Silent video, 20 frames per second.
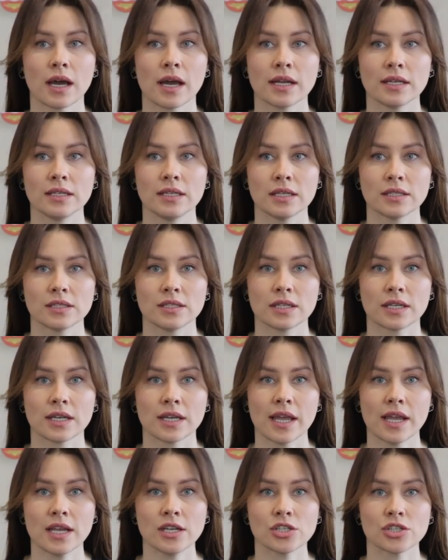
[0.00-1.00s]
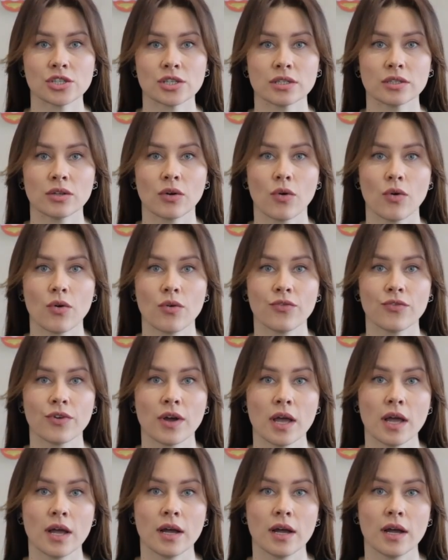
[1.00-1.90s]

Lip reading: identification of